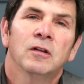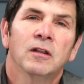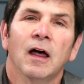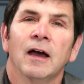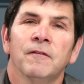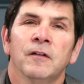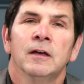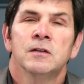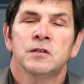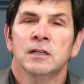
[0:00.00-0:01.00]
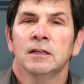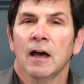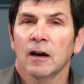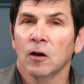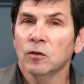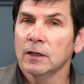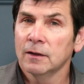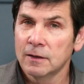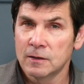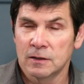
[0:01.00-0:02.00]
life see not only,
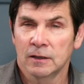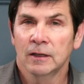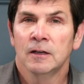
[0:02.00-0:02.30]
listen,